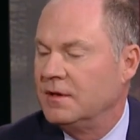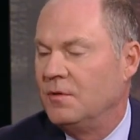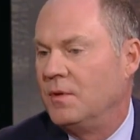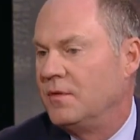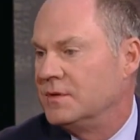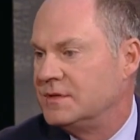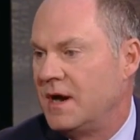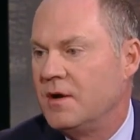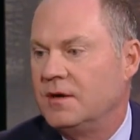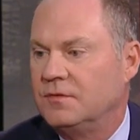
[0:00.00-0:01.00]
You know, whether it's
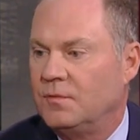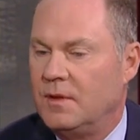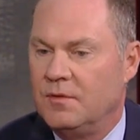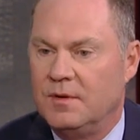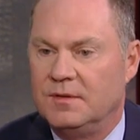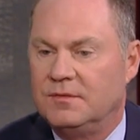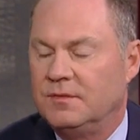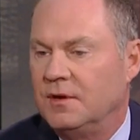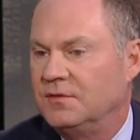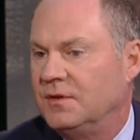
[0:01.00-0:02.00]
tariffs, whether
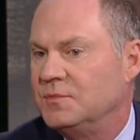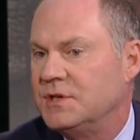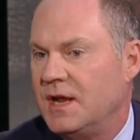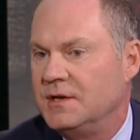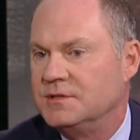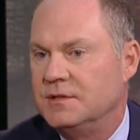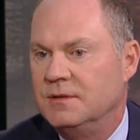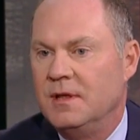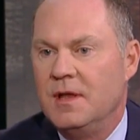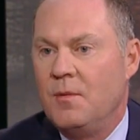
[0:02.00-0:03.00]
it's you know some change
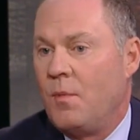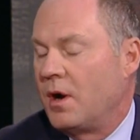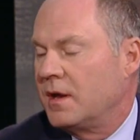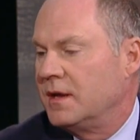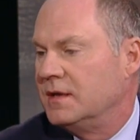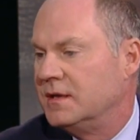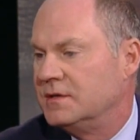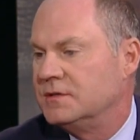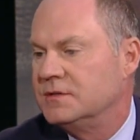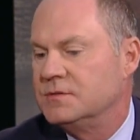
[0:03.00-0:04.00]
in market
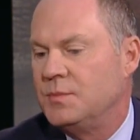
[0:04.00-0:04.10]
conditions.